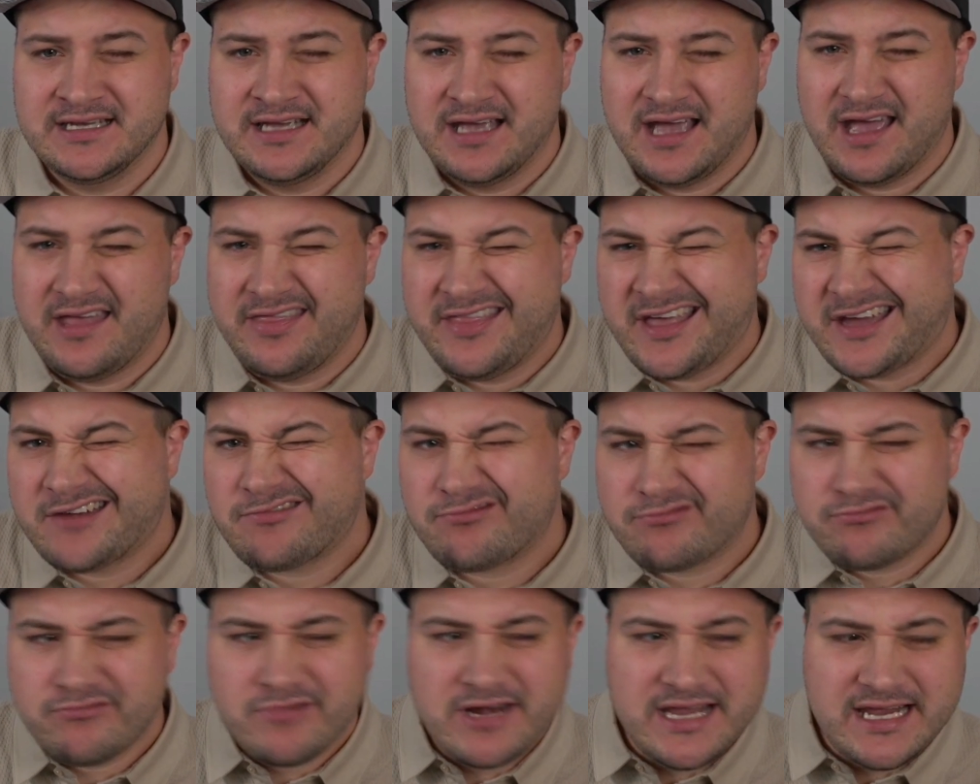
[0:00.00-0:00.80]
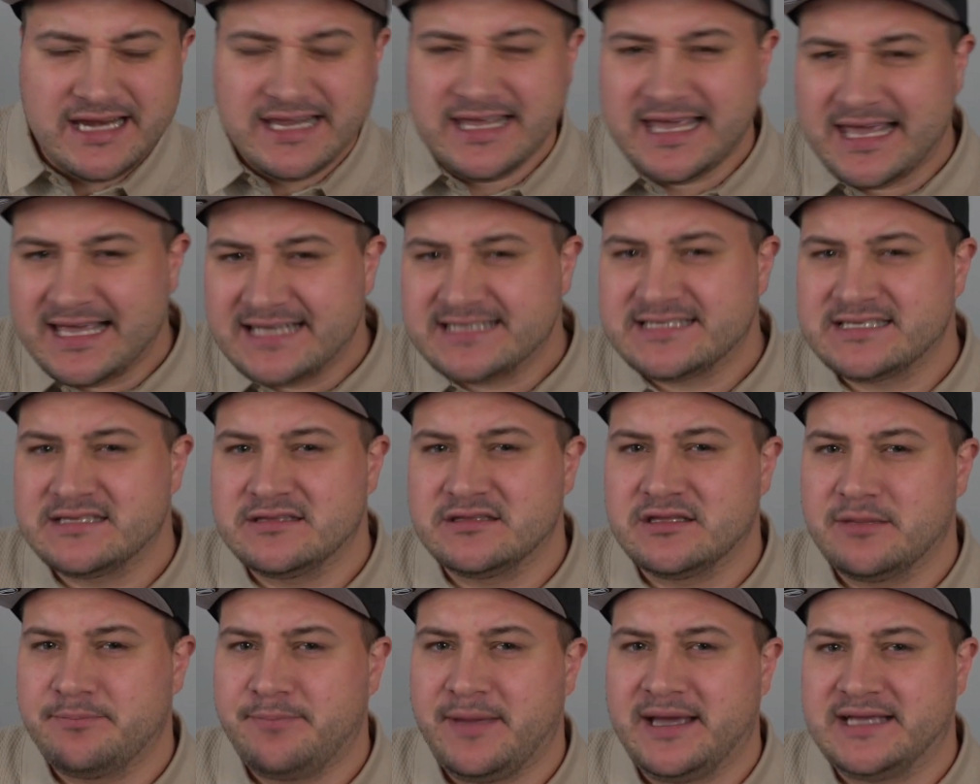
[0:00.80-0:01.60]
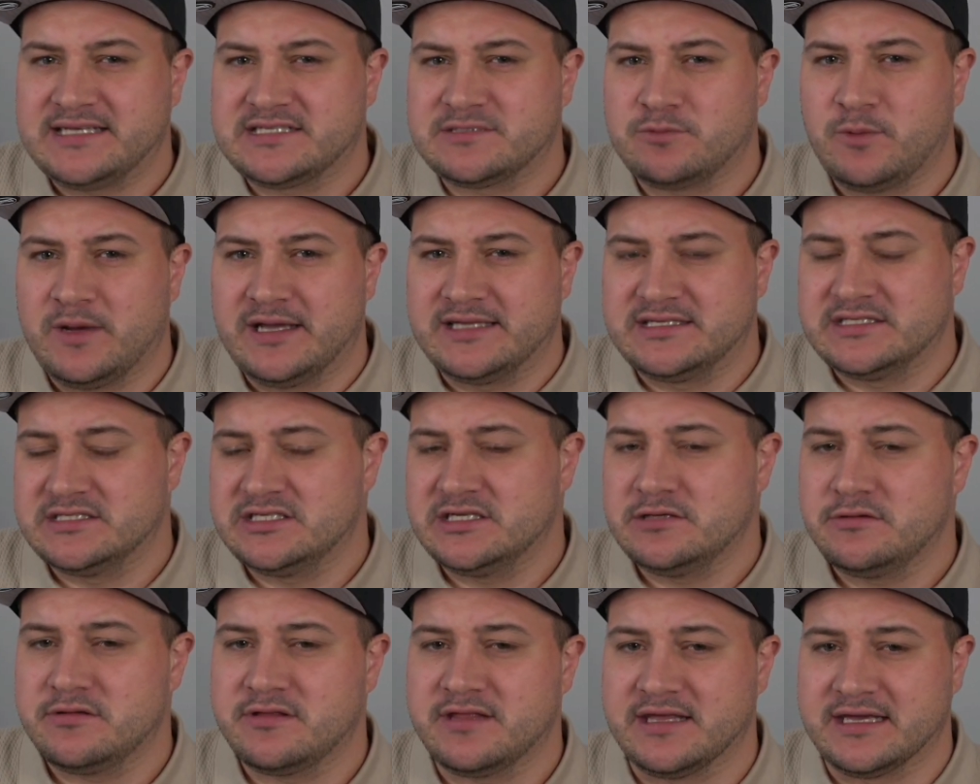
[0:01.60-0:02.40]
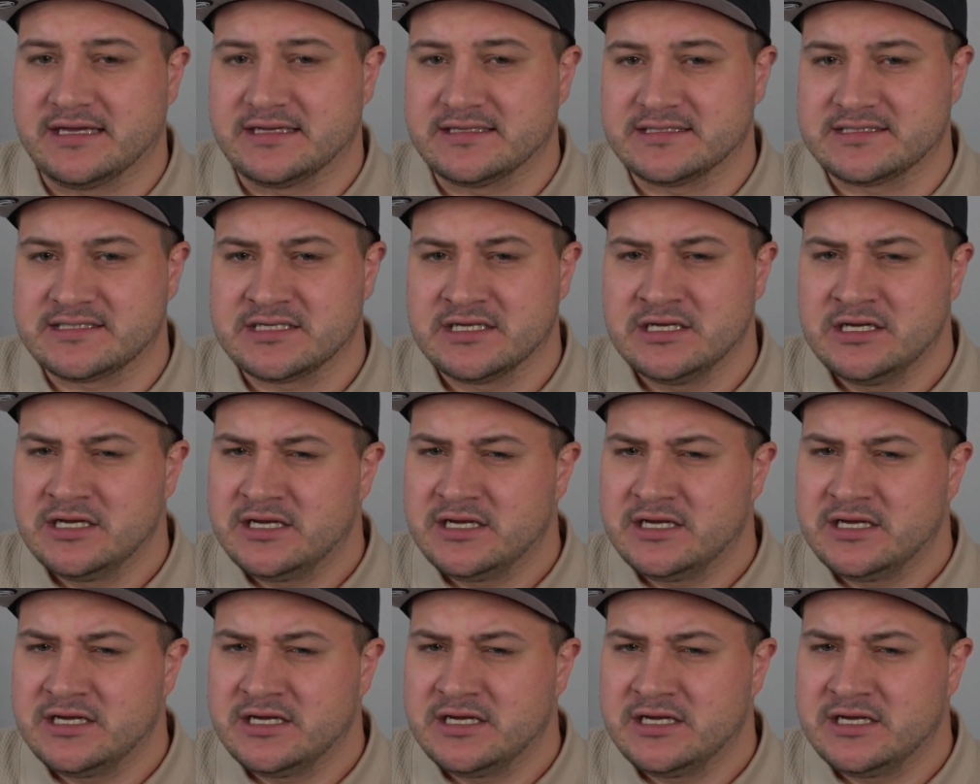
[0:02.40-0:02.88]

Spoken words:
And that really isn't the best way to do things.